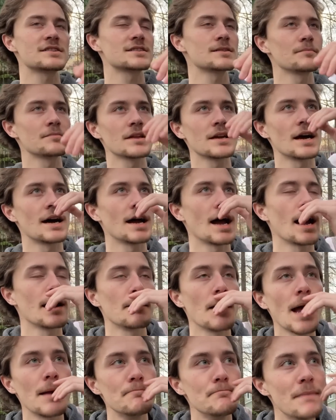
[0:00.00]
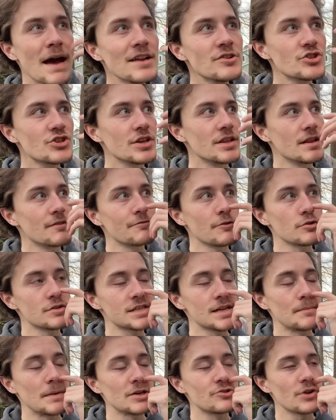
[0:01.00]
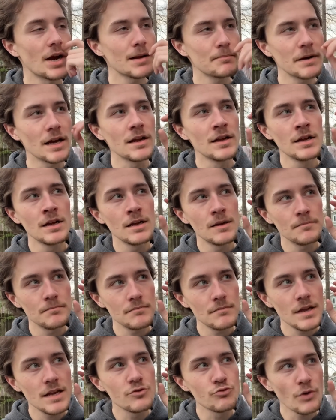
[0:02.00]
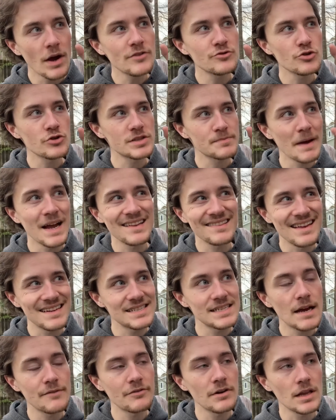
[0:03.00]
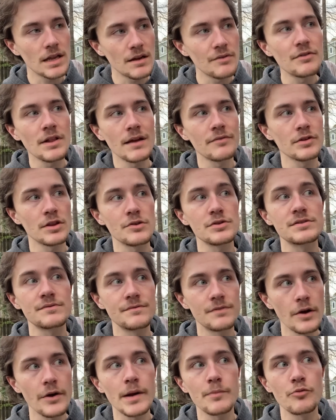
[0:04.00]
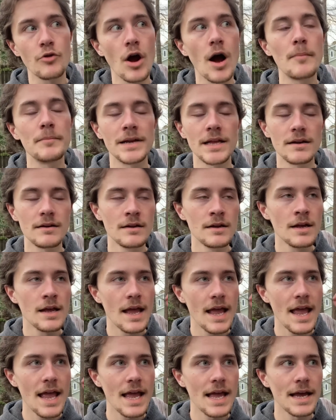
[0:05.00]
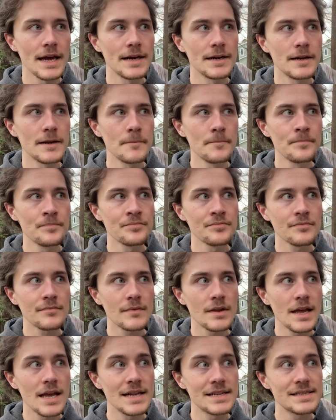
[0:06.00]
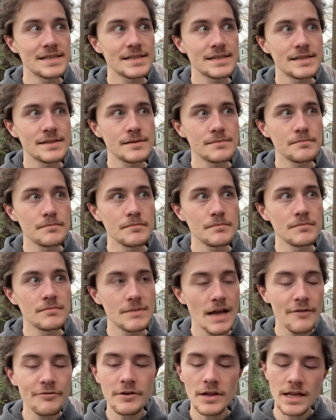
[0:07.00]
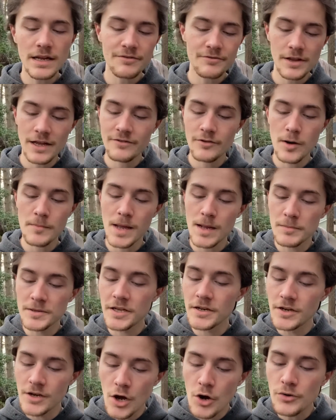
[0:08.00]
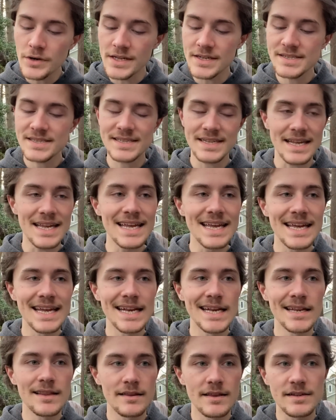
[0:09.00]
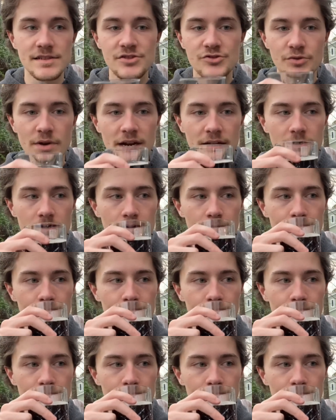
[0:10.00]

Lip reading: something I mentioned the first time I tried it, but in retrospect, that's definitely a flavor that was very prominent. And it's definitely a flavor I'm able to notice in this drink.